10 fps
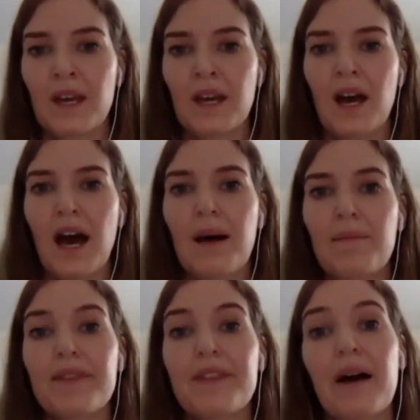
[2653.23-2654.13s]

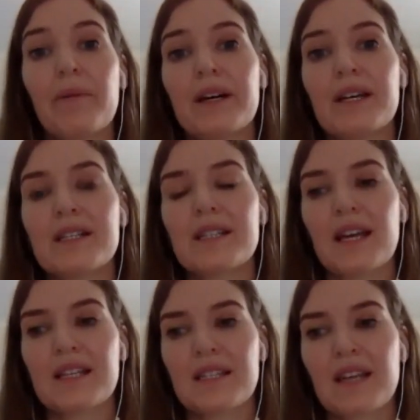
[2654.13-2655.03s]
um, that was a
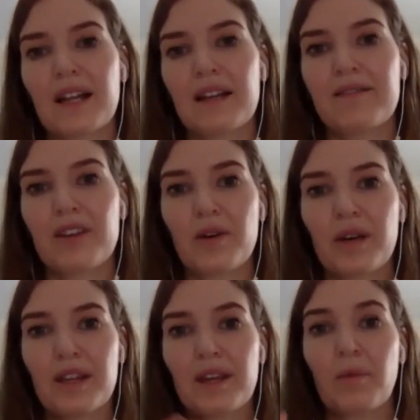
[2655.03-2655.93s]
style of
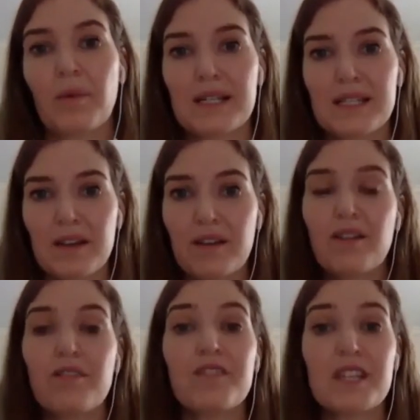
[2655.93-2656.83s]
yoga that was
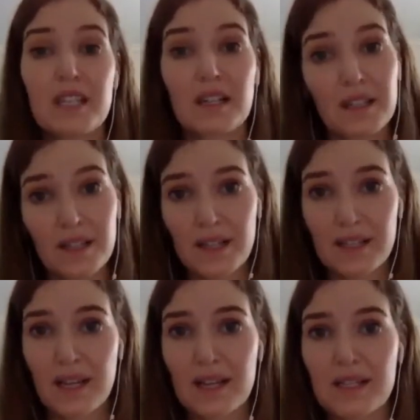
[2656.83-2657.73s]
physical in the
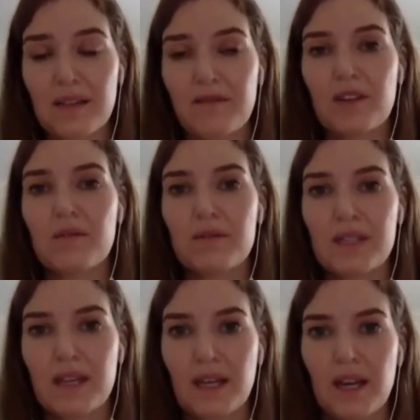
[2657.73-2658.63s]
sense of
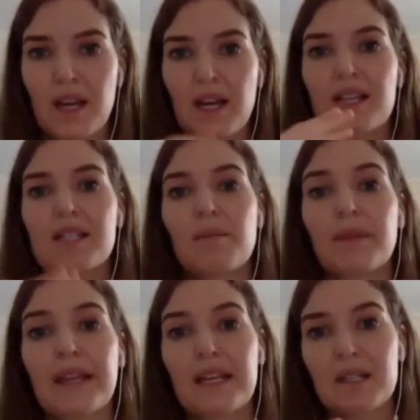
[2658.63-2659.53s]
using
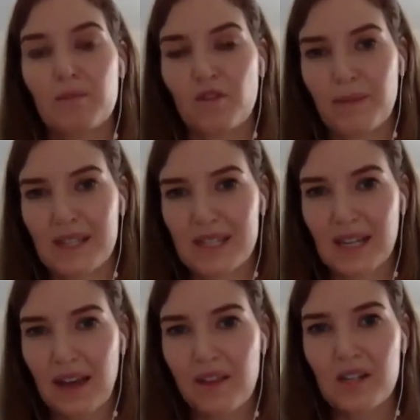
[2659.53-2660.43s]
some linked movements
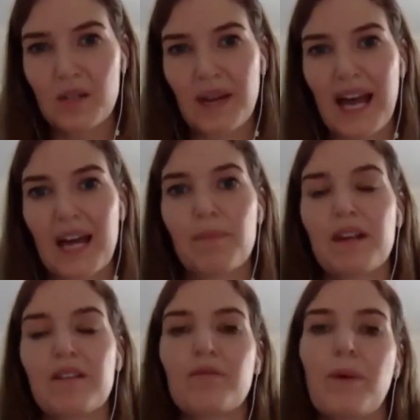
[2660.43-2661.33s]
together. So it had a bit
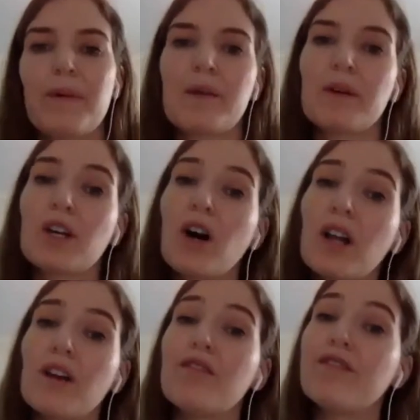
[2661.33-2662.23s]
of what we would call
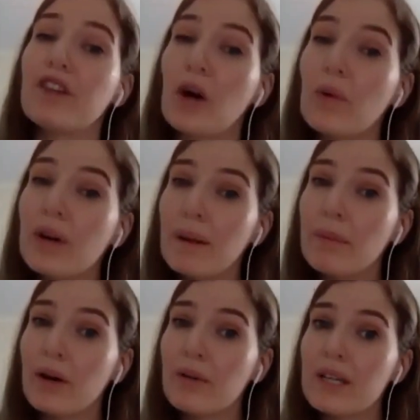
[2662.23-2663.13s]
a flow
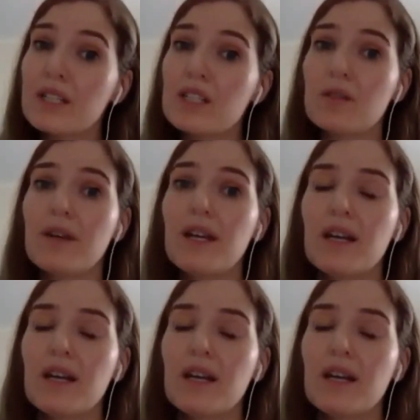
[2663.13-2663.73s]
component to it,